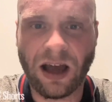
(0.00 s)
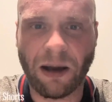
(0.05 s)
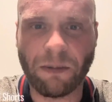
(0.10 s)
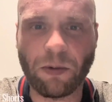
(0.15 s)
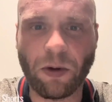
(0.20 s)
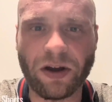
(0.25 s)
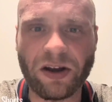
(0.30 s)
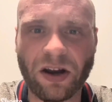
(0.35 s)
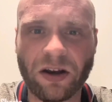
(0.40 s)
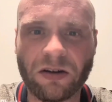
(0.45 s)

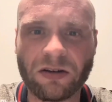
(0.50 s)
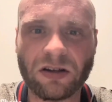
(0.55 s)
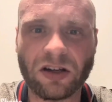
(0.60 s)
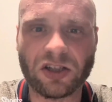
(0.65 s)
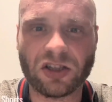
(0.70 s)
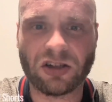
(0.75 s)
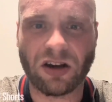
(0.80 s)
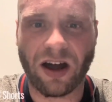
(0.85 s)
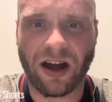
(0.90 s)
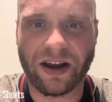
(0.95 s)
I'm going on
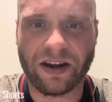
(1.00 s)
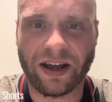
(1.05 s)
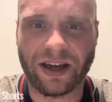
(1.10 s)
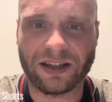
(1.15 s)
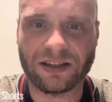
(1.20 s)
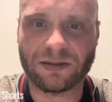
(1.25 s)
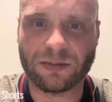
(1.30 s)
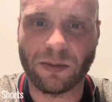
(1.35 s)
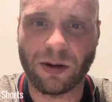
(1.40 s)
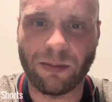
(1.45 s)
hunger strike
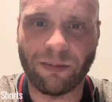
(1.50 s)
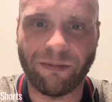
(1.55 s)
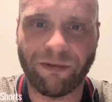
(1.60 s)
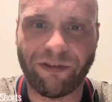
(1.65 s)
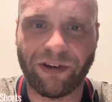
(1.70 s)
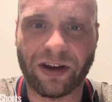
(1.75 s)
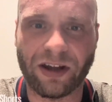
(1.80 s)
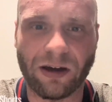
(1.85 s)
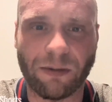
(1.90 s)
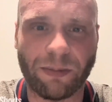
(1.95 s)
next
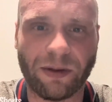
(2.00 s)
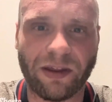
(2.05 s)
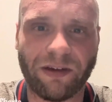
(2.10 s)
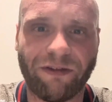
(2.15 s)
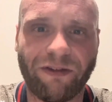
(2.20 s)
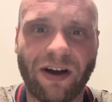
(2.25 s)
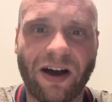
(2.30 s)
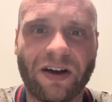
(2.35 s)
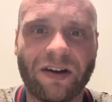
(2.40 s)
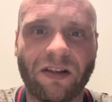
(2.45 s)
month and it'll be
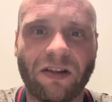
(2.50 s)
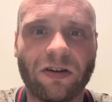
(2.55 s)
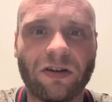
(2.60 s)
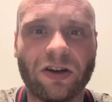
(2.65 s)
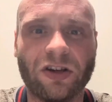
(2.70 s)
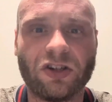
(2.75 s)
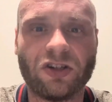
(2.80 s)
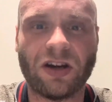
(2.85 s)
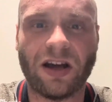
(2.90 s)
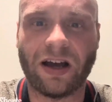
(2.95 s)
the final
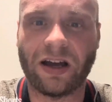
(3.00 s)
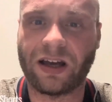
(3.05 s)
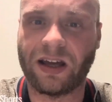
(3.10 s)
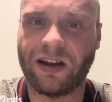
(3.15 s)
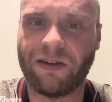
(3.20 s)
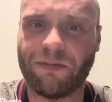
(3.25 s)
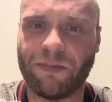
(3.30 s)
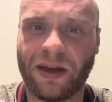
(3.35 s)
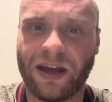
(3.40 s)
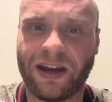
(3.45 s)
hunger strike,
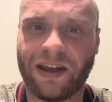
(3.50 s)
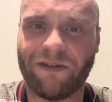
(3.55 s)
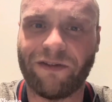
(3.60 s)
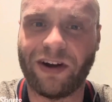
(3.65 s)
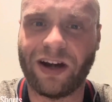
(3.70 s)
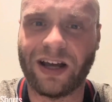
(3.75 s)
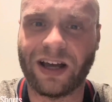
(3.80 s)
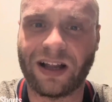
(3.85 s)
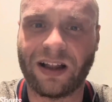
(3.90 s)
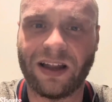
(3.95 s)
and I've made it
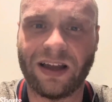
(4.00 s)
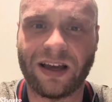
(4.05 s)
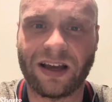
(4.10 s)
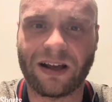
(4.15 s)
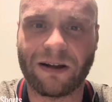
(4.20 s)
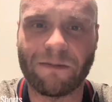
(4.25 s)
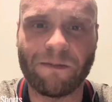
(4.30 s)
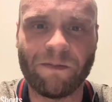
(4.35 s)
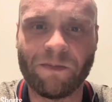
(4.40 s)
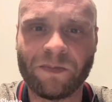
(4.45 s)
very
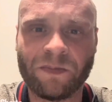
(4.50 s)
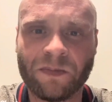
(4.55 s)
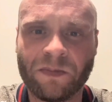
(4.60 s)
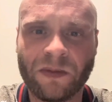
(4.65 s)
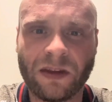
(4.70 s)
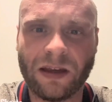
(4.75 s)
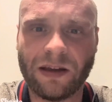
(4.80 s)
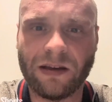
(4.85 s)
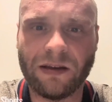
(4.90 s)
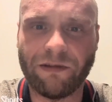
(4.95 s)
clear.
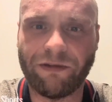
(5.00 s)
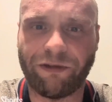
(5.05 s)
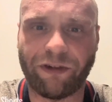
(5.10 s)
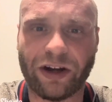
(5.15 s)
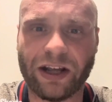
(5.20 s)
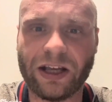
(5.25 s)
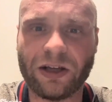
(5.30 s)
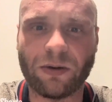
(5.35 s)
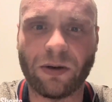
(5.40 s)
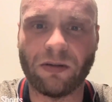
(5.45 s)

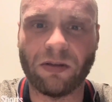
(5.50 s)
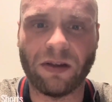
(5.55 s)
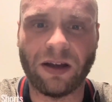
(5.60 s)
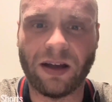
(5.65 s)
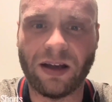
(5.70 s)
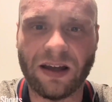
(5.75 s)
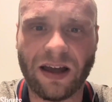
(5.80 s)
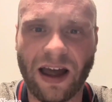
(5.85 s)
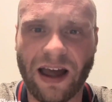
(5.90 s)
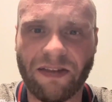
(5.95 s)

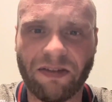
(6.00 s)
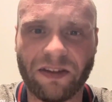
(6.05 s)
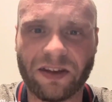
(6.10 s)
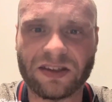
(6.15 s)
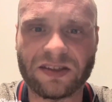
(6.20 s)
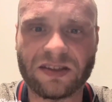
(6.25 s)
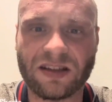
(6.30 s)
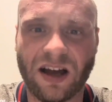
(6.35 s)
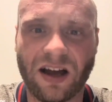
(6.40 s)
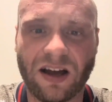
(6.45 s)
Frequently,
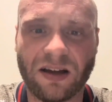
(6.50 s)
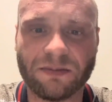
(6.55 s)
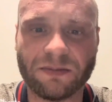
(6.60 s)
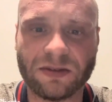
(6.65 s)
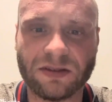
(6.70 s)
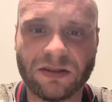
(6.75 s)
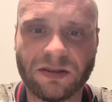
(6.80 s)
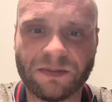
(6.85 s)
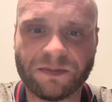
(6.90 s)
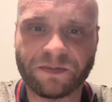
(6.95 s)
endless
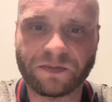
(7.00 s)
times.